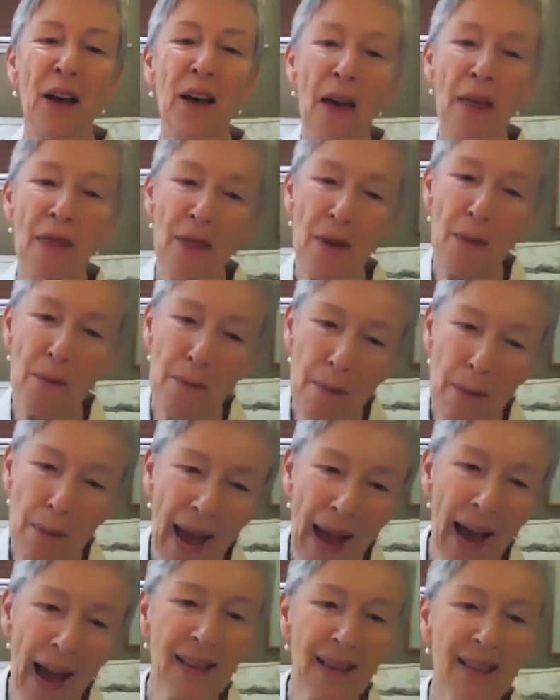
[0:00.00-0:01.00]
the
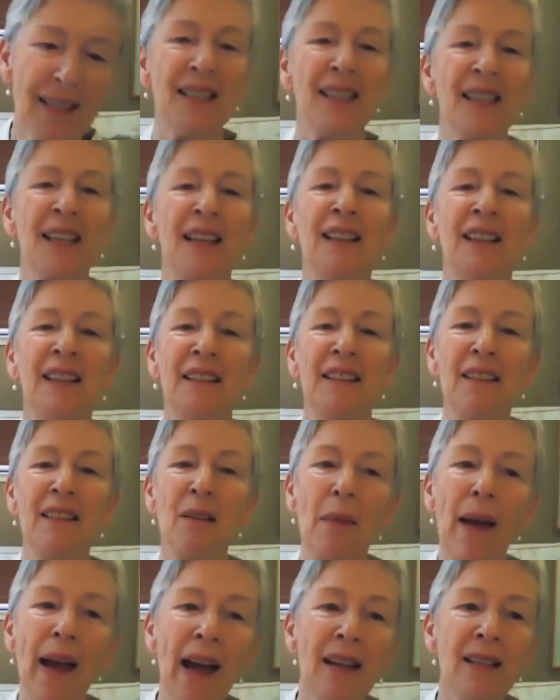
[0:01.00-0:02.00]

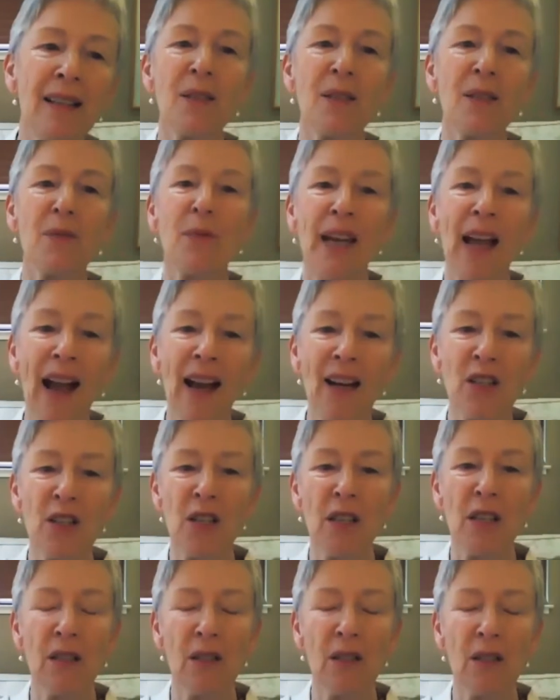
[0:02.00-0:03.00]
mass
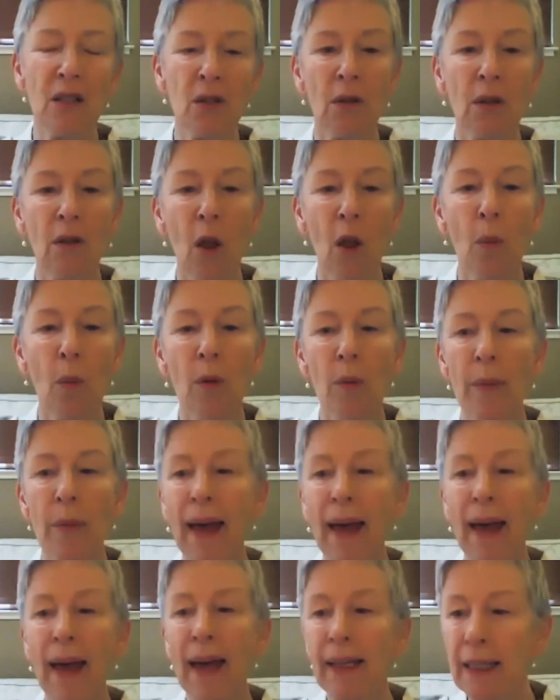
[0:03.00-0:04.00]
reaction to a global
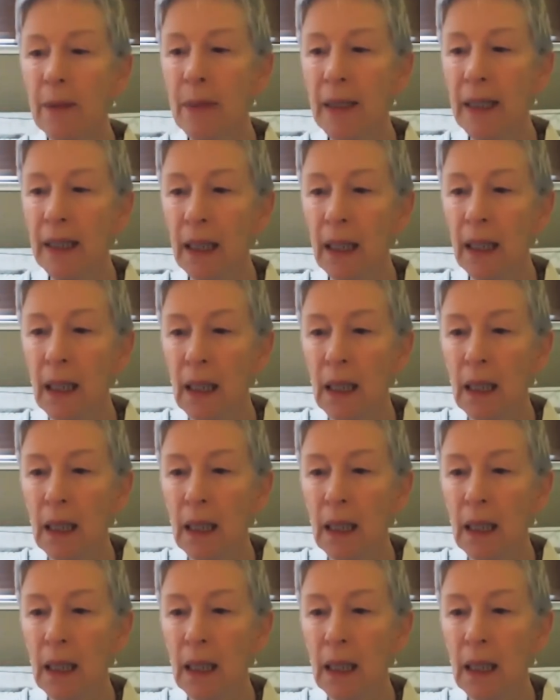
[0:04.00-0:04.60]
pandemic